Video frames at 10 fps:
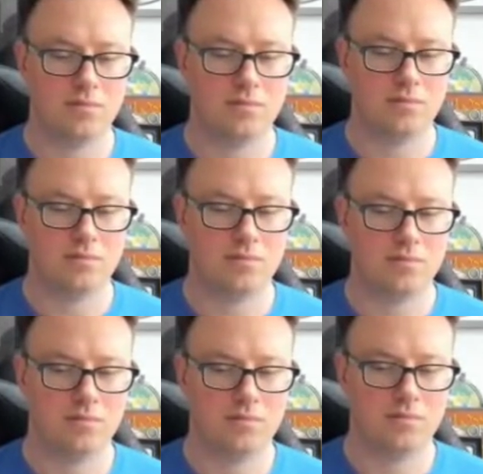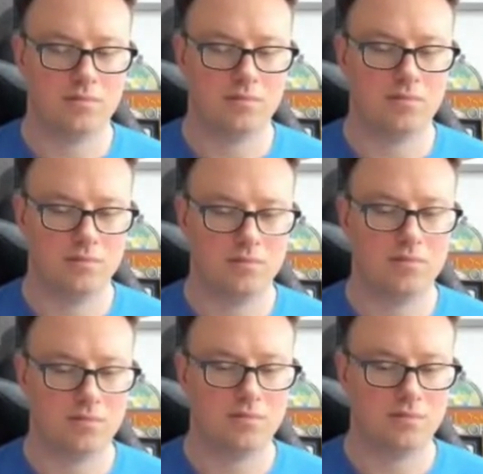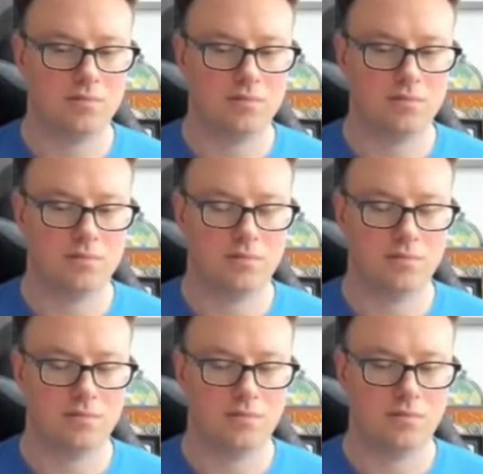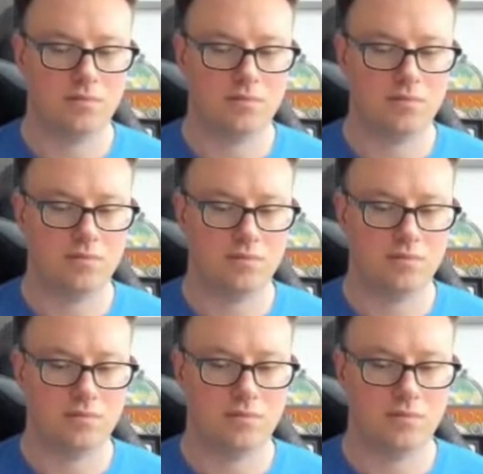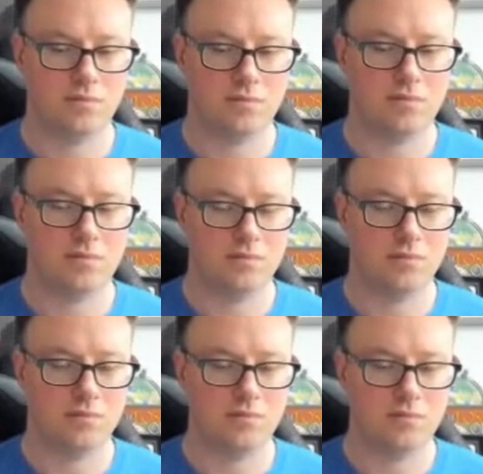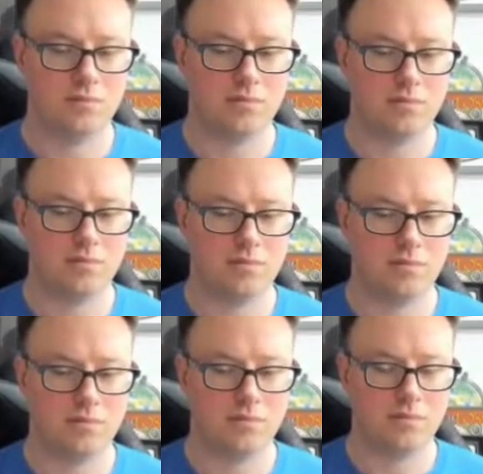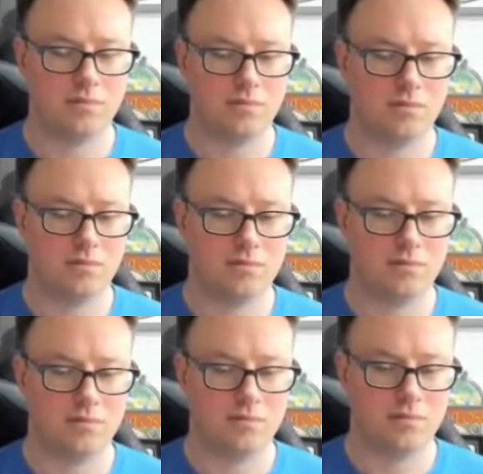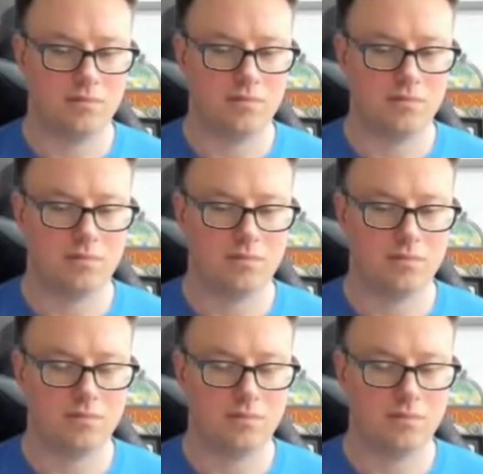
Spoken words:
[no speech]